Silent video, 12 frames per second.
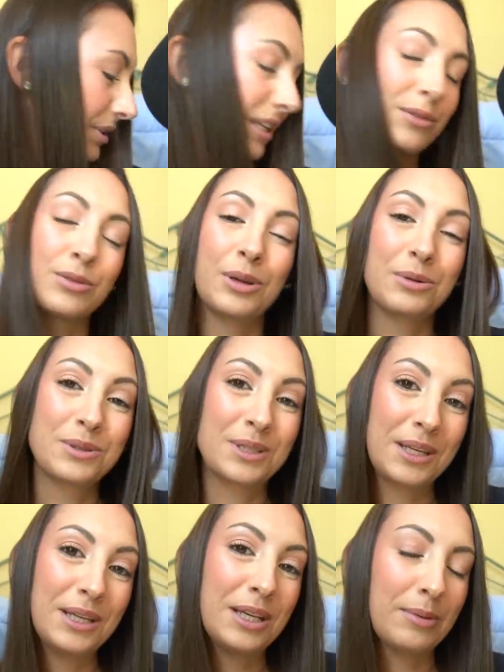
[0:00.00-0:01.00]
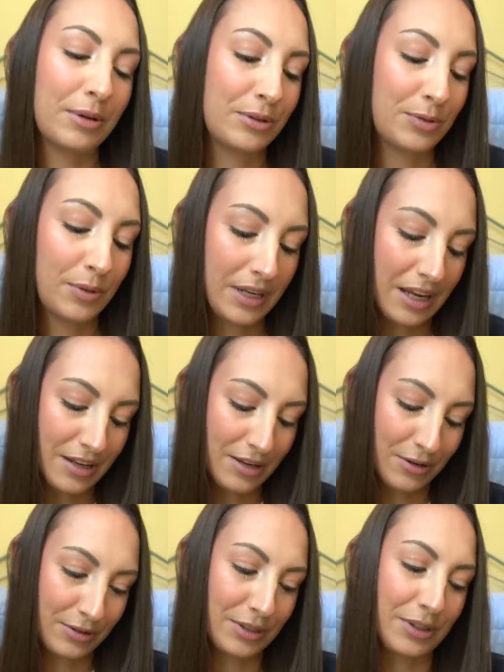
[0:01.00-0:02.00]
that's what I was thinking about 28
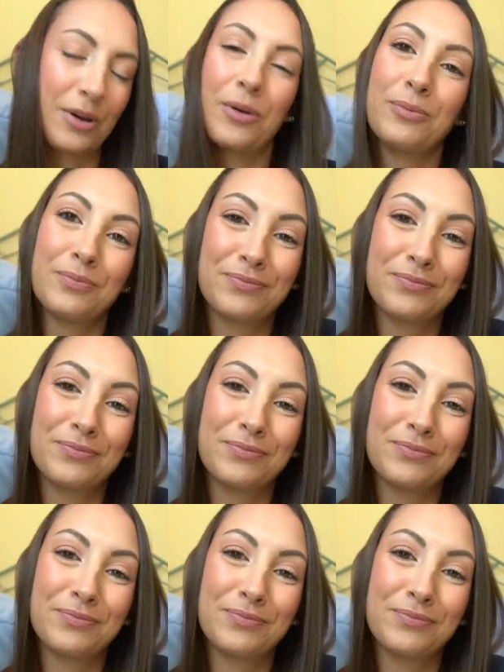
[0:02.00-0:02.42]
years ago.